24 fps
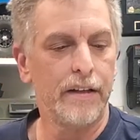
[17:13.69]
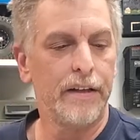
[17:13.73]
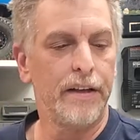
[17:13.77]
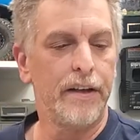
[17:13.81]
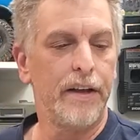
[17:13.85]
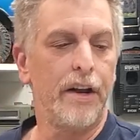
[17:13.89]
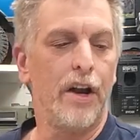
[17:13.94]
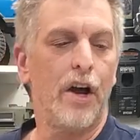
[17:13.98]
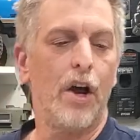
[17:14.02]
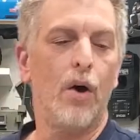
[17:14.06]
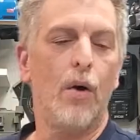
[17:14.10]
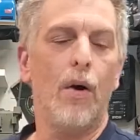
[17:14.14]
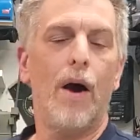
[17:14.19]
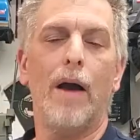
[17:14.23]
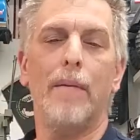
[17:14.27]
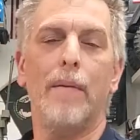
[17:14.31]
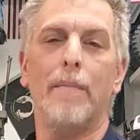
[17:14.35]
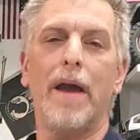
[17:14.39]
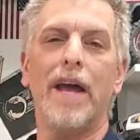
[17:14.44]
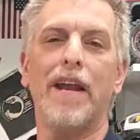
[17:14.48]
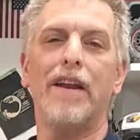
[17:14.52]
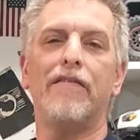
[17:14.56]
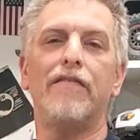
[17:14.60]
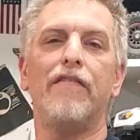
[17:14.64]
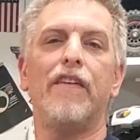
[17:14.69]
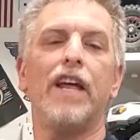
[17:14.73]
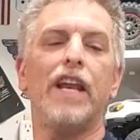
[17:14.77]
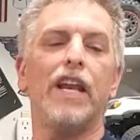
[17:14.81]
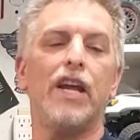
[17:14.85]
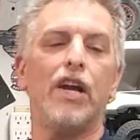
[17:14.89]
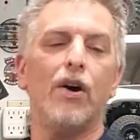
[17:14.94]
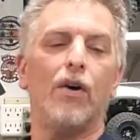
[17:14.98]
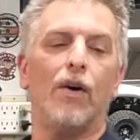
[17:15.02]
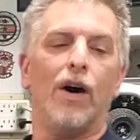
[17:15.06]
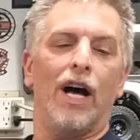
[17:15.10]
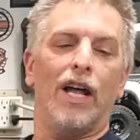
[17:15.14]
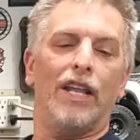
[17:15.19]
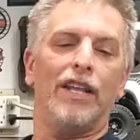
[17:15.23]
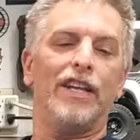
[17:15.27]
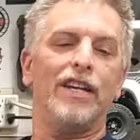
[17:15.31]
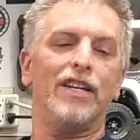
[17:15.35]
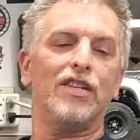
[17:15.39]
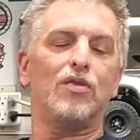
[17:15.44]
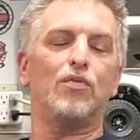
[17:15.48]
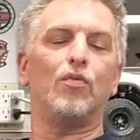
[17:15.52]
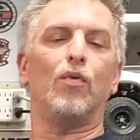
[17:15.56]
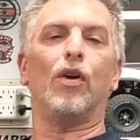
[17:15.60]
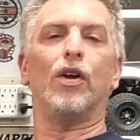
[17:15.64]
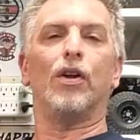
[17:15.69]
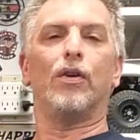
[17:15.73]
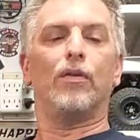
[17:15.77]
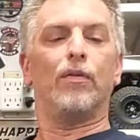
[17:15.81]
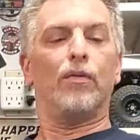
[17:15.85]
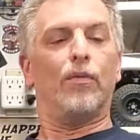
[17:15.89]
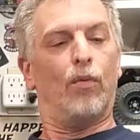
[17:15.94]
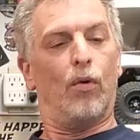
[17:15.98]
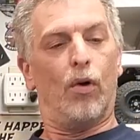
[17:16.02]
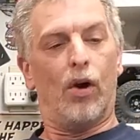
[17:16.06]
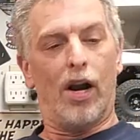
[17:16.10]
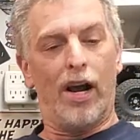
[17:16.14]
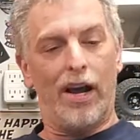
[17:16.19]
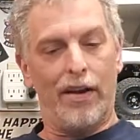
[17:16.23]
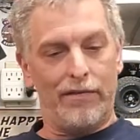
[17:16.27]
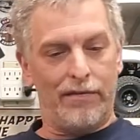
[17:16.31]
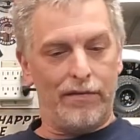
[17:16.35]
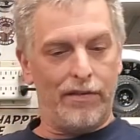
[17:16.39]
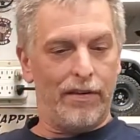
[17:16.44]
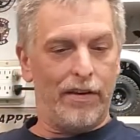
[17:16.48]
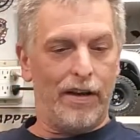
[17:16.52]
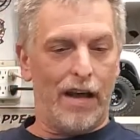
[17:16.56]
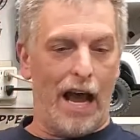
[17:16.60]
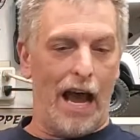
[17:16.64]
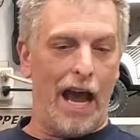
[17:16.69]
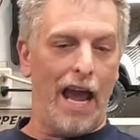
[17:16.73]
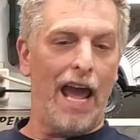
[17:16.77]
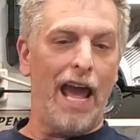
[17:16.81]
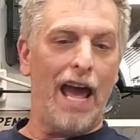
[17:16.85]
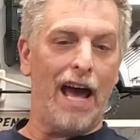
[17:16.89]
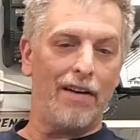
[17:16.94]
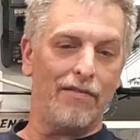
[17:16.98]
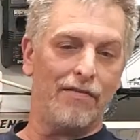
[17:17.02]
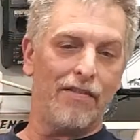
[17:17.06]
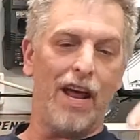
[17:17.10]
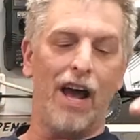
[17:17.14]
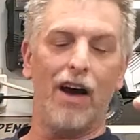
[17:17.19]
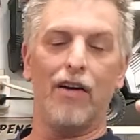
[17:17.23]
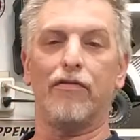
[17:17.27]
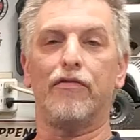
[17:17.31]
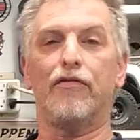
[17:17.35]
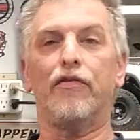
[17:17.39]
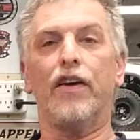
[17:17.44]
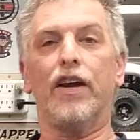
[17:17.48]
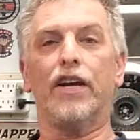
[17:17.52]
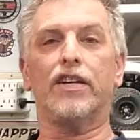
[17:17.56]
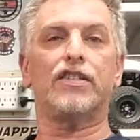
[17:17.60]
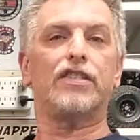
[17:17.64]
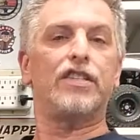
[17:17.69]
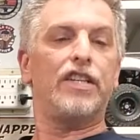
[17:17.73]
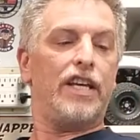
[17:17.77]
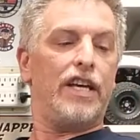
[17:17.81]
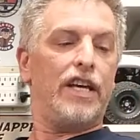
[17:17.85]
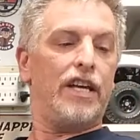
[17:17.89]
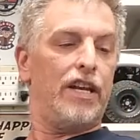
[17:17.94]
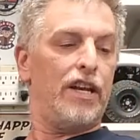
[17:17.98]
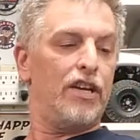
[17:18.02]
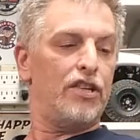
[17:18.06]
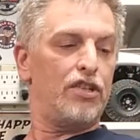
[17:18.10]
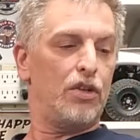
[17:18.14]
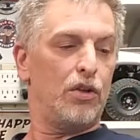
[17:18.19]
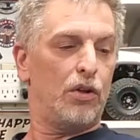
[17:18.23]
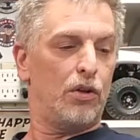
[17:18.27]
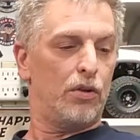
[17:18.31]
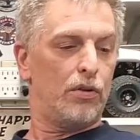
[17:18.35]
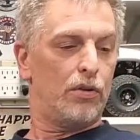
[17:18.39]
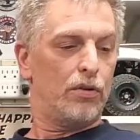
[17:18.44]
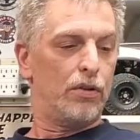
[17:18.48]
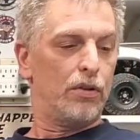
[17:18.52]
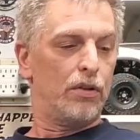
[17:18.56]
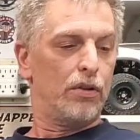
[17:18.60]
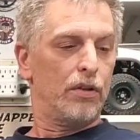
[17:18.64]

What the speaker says: You know, I made a video on this one where I have now fixed the initial